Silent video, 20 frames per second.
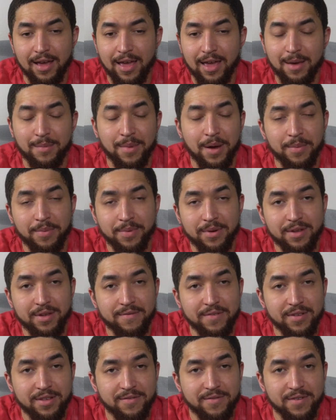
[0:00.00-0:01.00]
in my
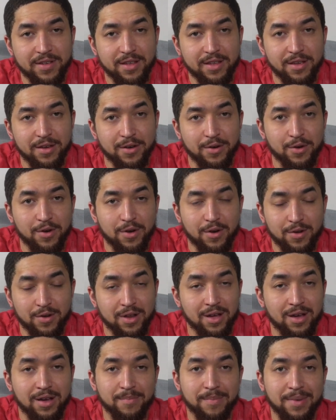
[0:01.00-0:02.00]
previous video on the
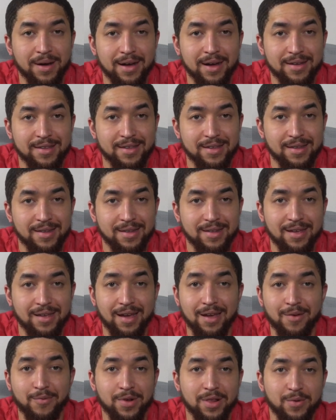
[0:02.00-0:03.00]
unboxing,
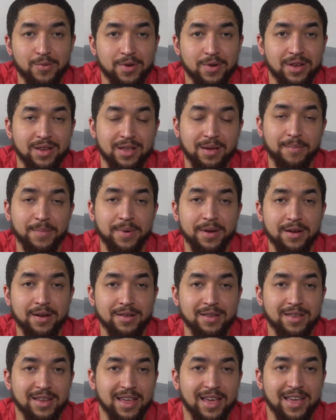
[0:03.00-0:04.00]
I really wanted to compare
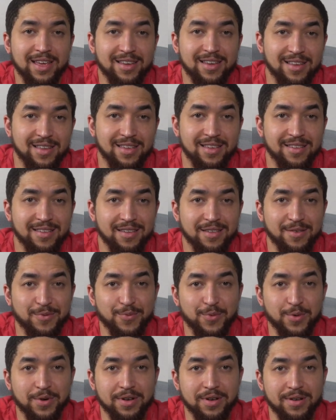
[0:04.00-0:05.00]
it to the HTC
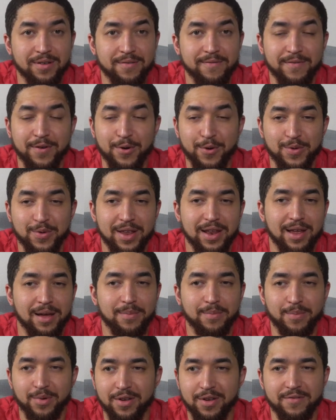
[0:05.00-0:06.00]
One phone that
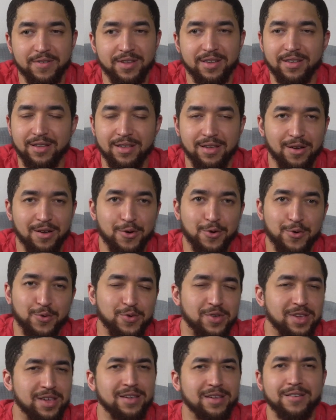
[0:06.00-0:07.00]
I previously
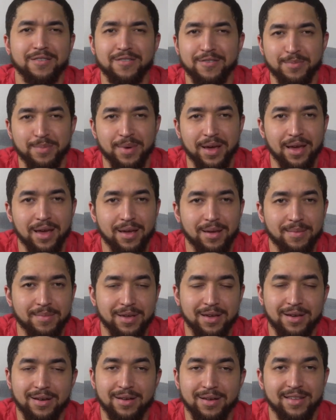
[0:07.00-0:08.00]
owned years back
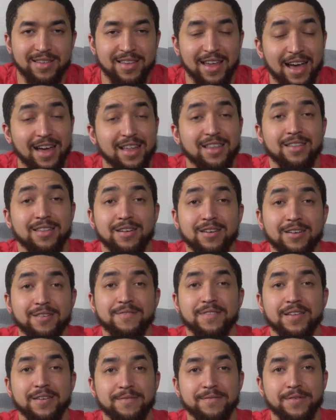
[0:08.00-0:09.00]
because I love
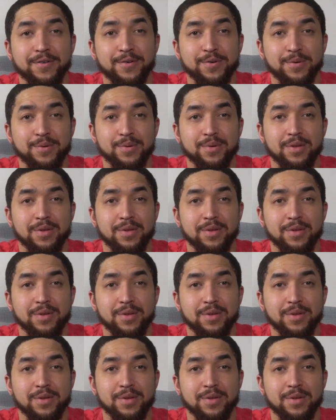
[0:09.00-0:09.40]
that phone,